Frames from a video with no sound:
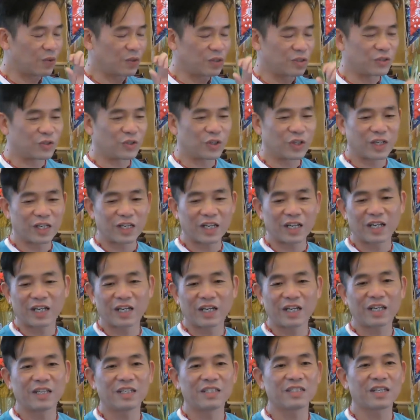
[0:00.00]
drinking, and
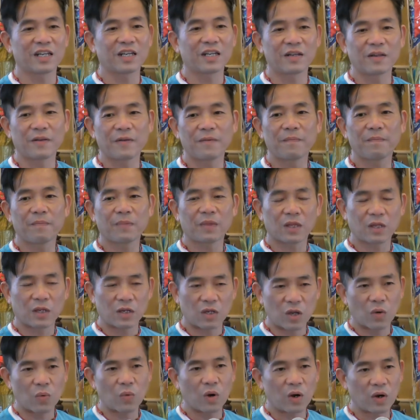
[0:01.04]
then he'd say,
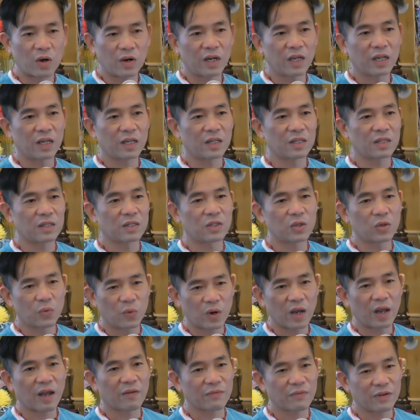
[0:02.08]
don't worry, you will
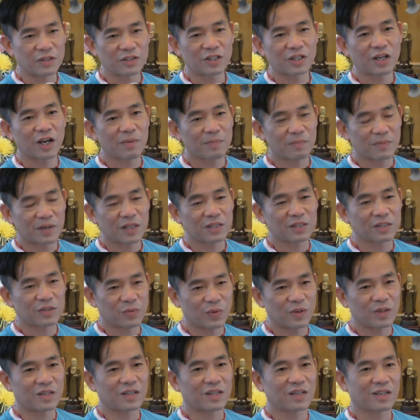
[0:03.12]
have a job next
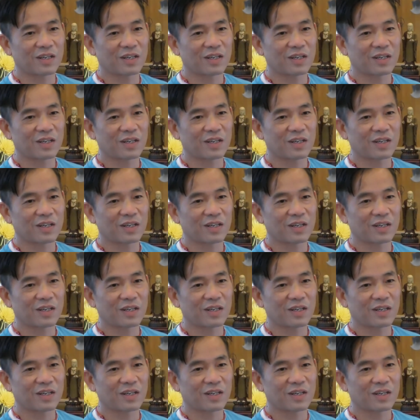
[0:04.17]
week.